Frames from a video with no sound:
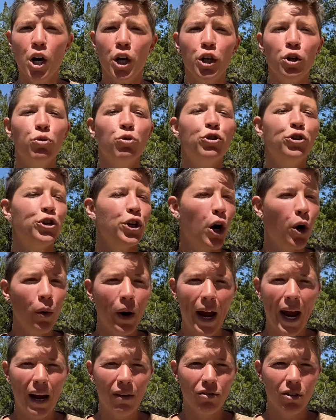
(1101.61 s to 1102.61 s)
You don't
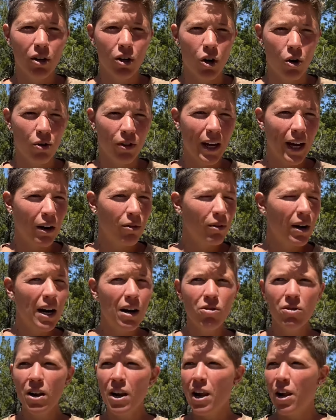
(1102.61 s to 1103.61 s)
have to go that
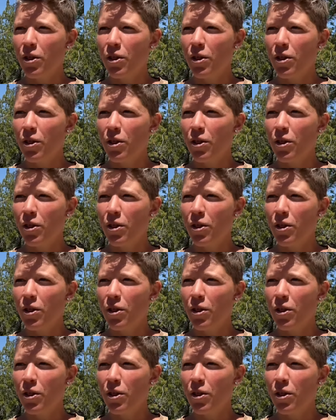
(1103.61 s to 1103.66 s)
route.